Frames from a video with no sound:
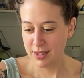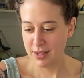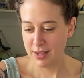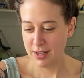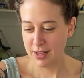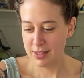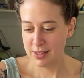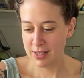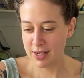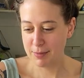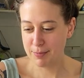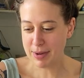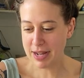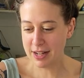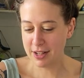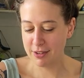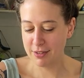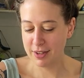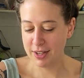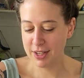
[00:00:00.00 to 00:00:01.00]
It's like
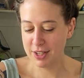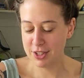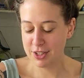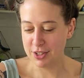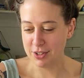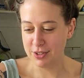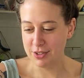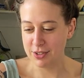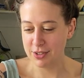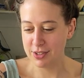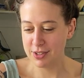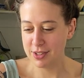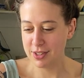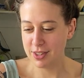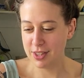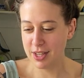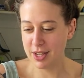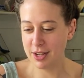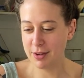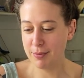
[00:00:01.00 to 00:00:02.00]
ballerina shoes.
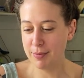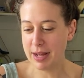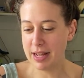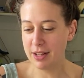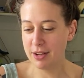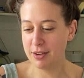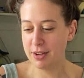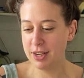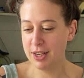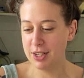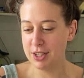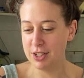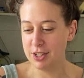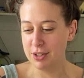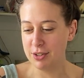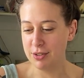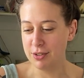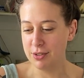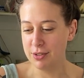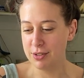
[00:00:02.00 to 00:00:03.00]
Think ballerina
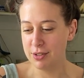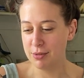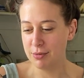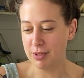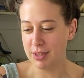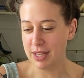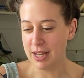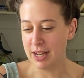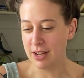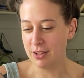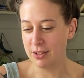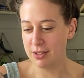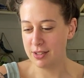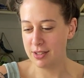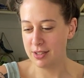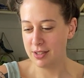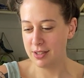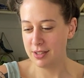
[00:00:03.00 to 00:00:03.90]
shoes without